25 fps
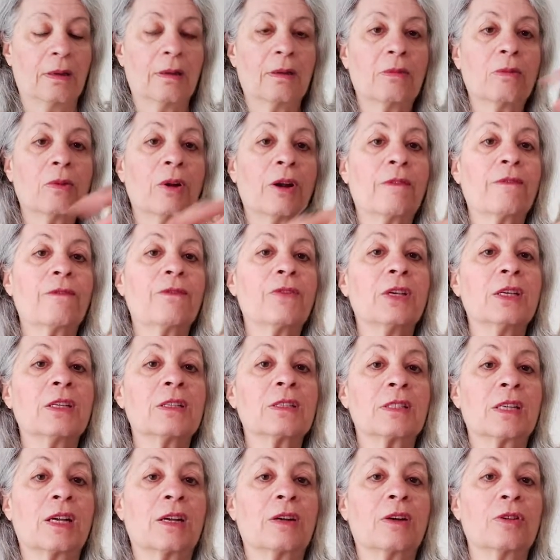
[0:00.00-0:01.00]
what it
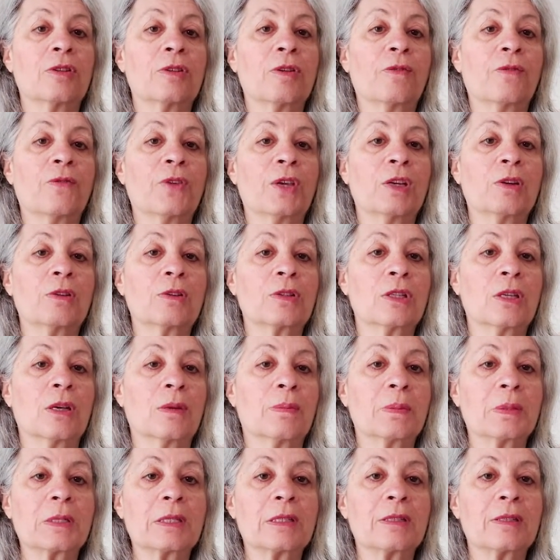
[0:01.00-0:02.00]
feels like on your
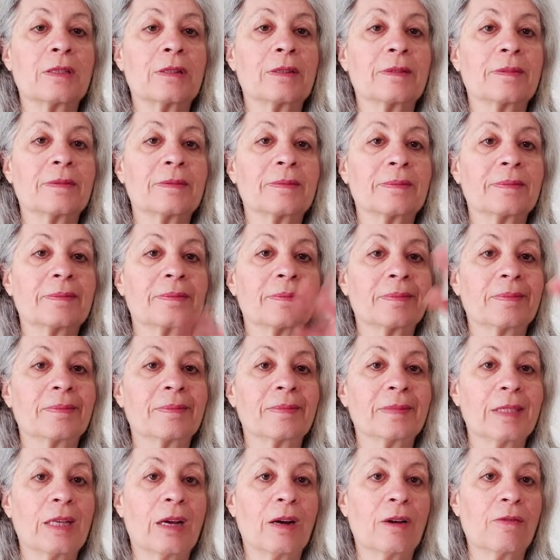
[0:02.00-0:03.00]
fingertips.
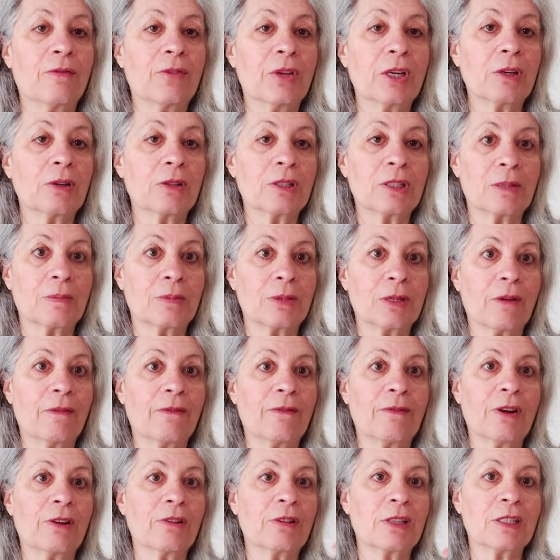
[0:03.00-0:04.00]
Our fingertips are
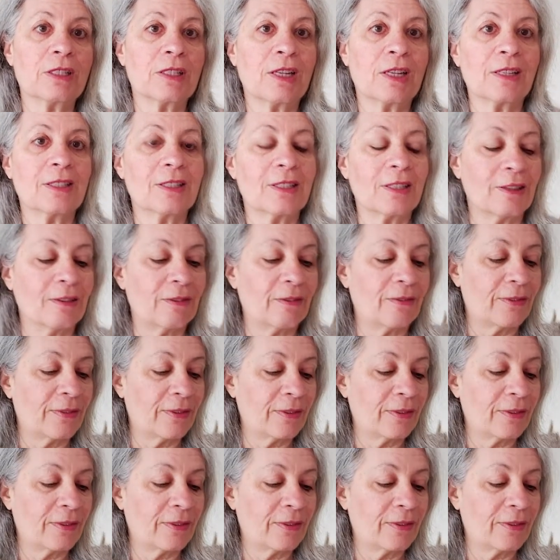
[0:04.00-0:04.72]
very sensitive.